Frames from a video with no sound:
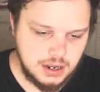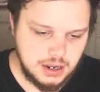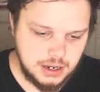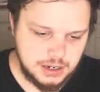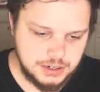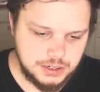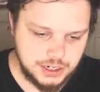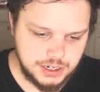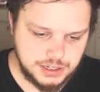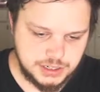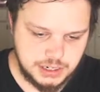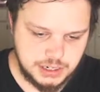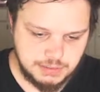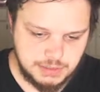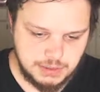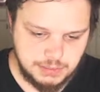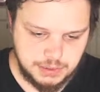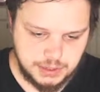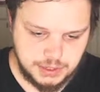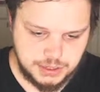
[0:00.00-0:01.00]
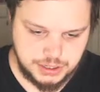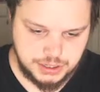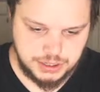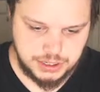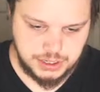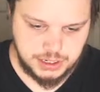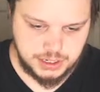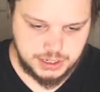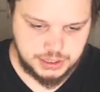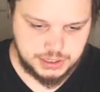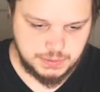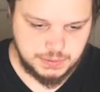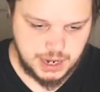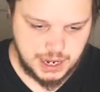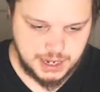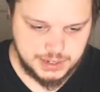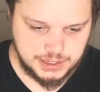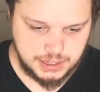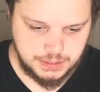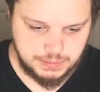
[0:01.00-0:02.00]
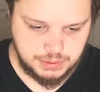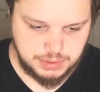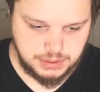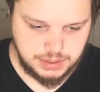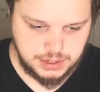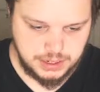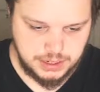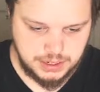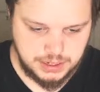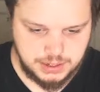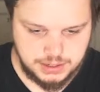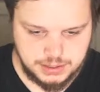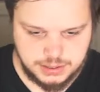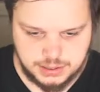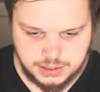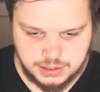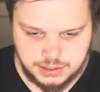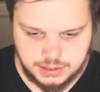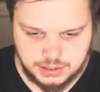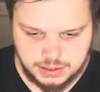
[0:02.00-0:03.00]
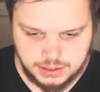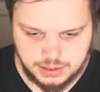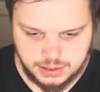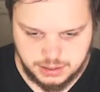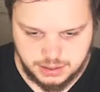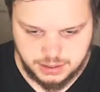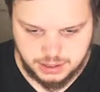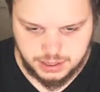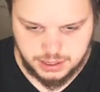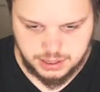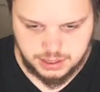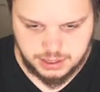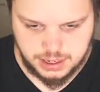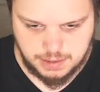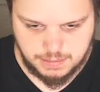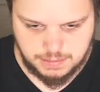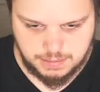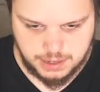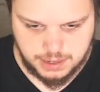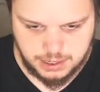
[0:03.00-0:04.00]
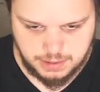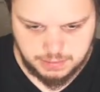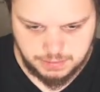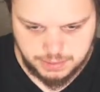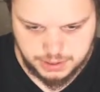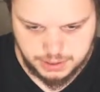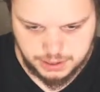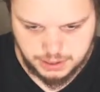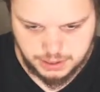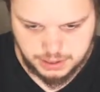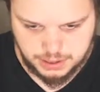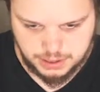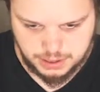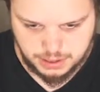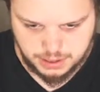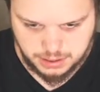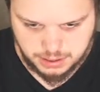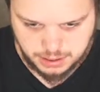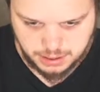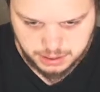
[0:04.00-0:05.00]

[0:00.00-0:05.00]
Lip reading: Adjusting my brush size as I please. Alright, and that might be...